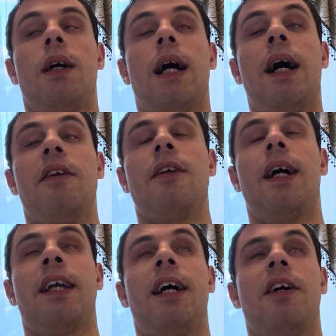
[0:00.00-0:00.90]
and
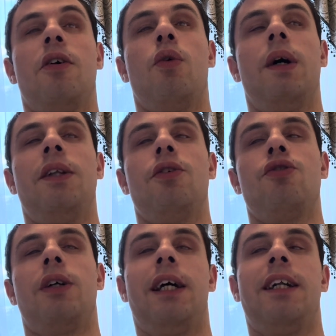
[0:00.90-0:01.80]
I cannot wait to
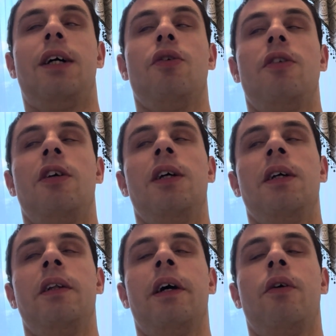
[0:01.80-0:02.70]
try it out.
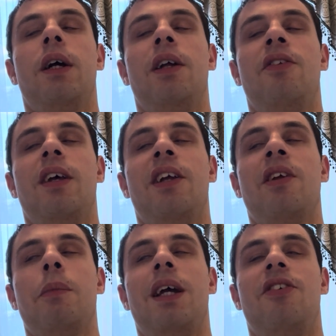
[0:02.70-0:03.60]
Now, it's
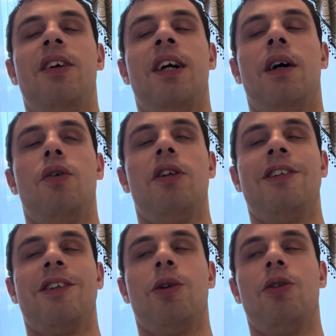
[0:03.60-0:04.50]
amazing how the
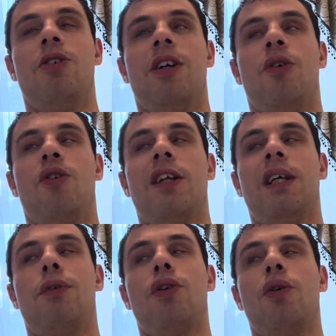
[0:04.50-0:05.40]
technology goes, and
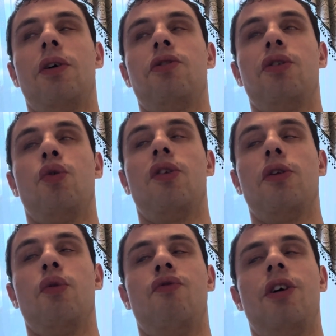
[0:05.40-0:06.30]
they've also introduced the
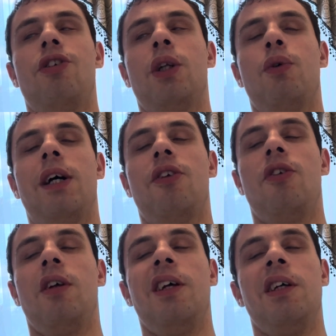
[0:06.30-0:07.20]
new Vision
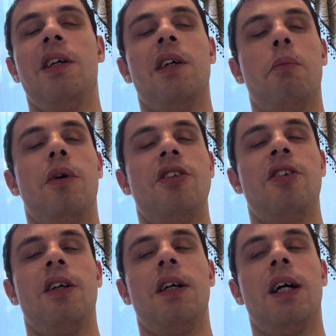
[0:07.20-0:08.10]
OS, but
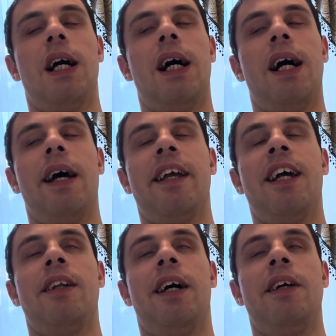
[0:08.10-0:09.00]

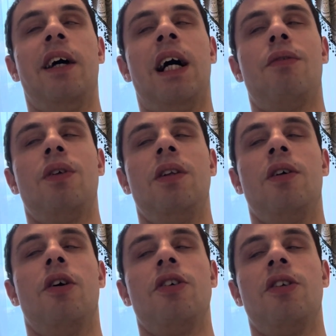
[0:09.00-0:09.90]
again, I haven't
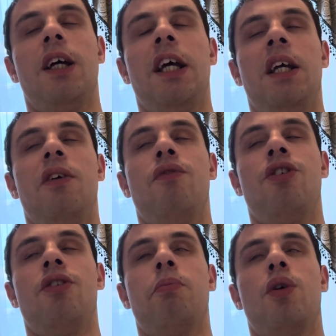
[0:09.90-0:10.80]
got a
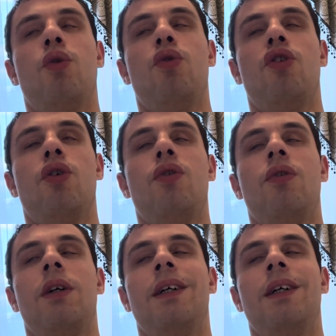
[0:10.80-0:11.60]
Vision Pro, so